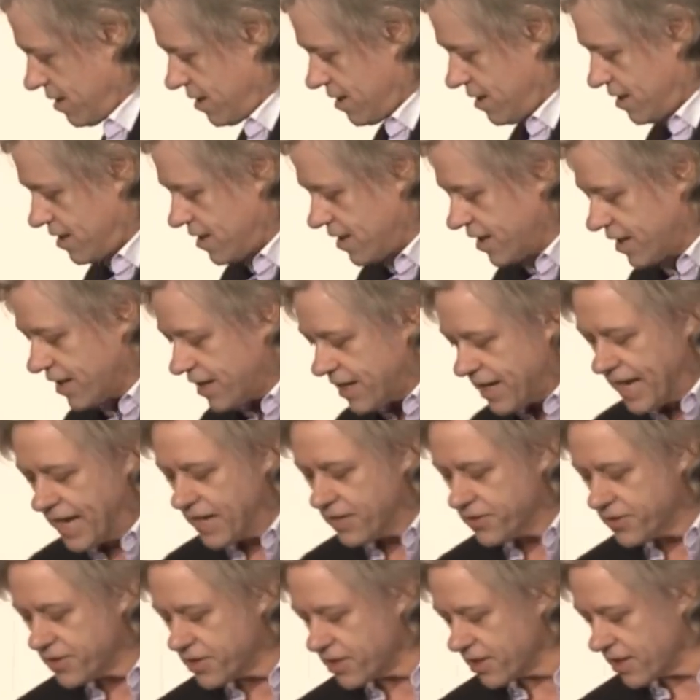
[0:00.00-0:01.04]
And I get a
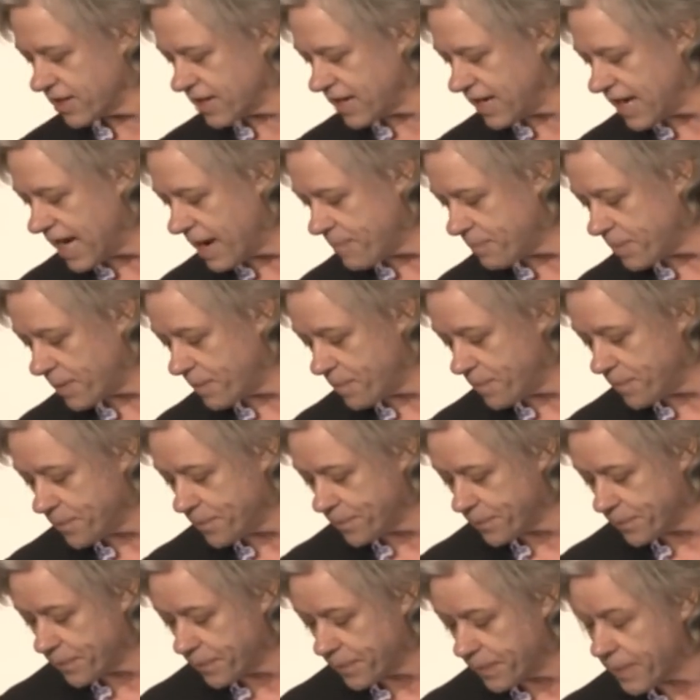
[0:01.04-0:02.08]
house in Clapham.
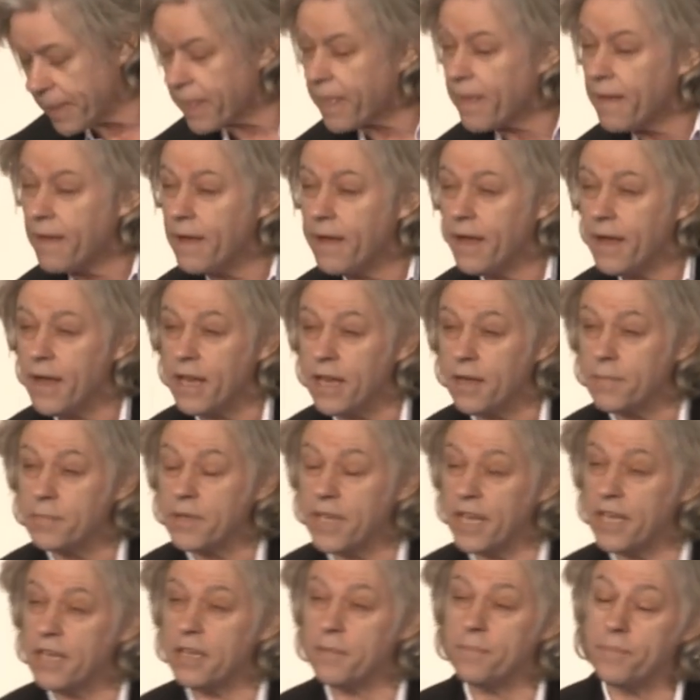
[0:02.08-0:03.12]
And I'm
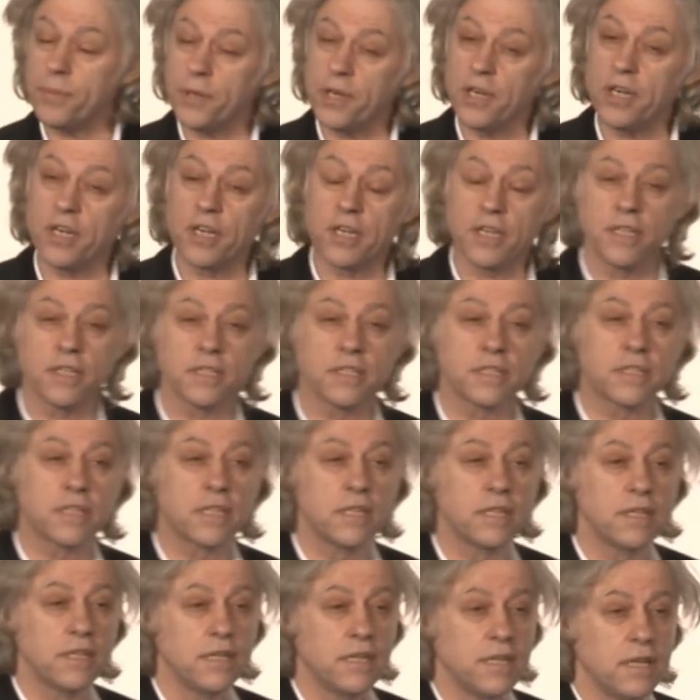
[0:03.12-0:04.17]
getting burgled.
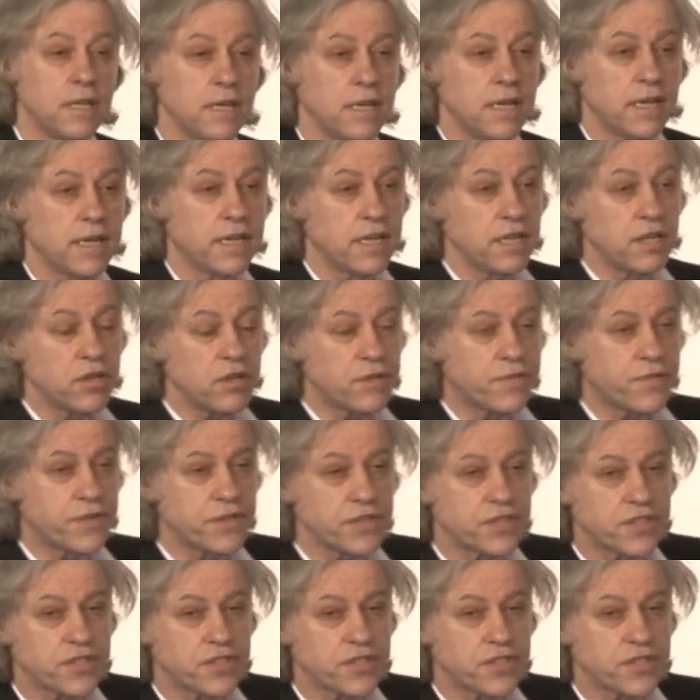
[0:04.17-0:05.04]
And I look for